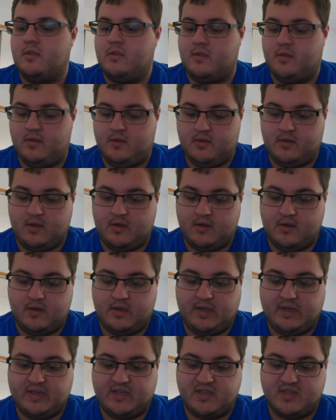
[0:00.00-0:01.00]
the
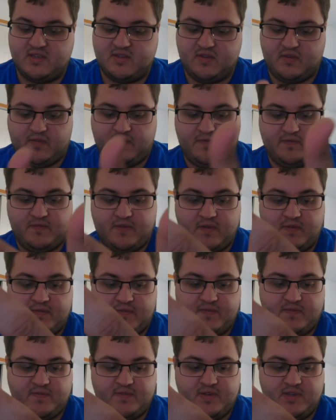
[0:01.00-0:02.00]

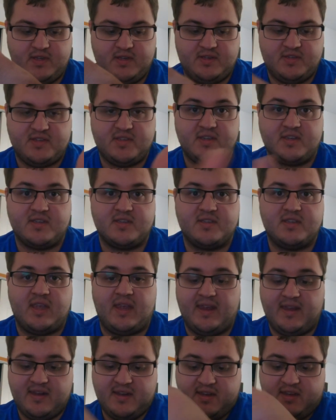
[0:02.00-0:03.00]

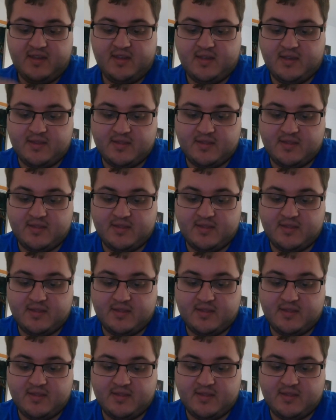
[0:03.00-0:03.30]
X5680